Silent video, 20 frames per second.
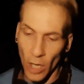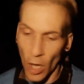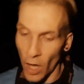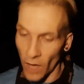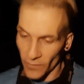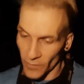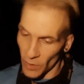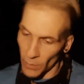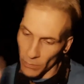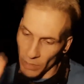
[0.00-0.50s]

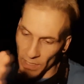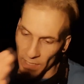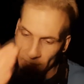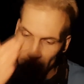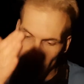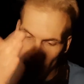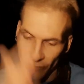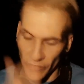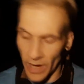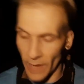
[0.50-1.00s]
off
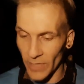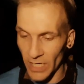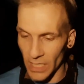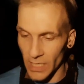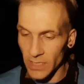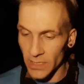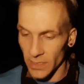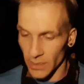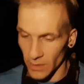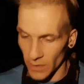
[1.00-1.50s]
completely
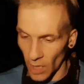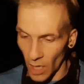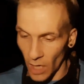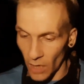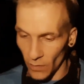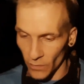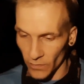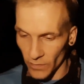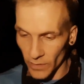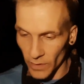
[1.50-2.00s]
reminiscent
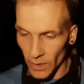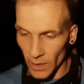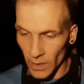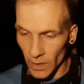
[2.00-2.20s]
of